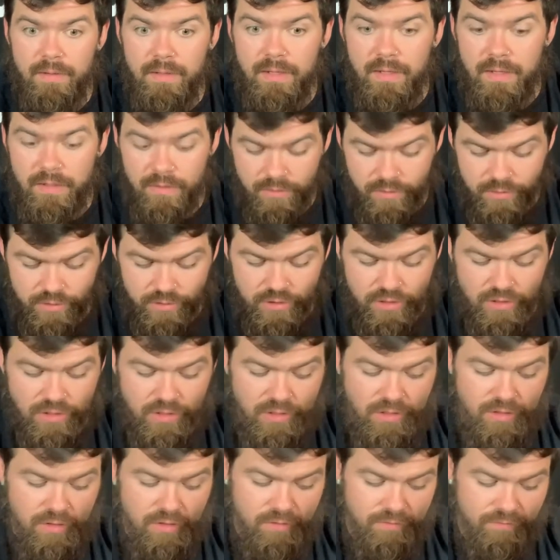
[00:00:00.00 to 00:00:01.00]

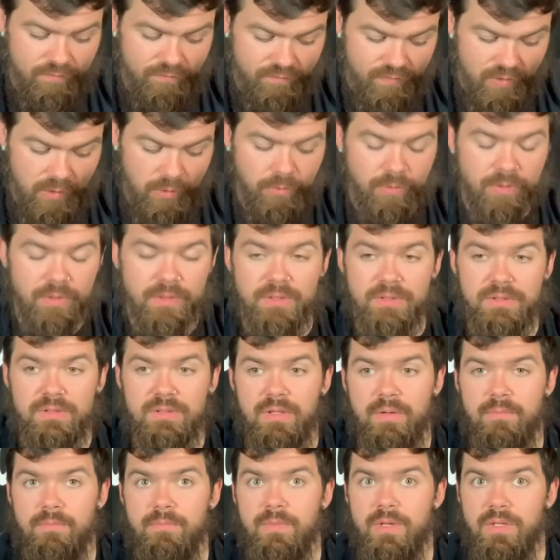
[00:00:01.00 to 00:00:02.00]
energy, focus,
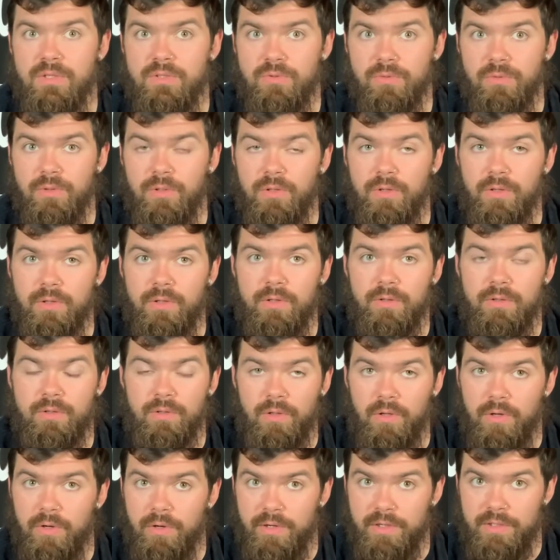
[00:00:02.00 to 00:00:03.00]
and mental alert
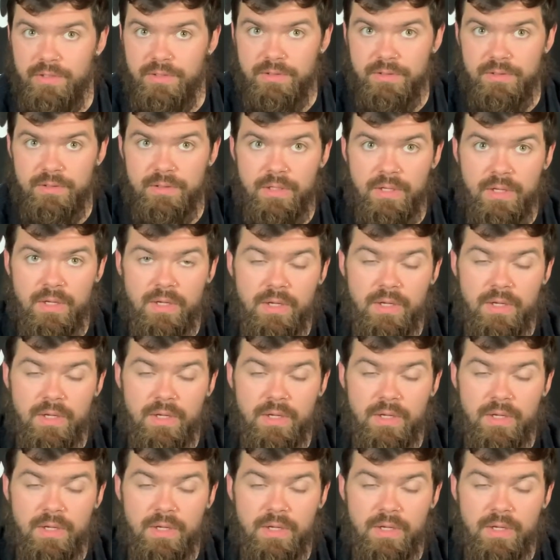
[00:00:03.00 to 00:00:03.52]
alertness.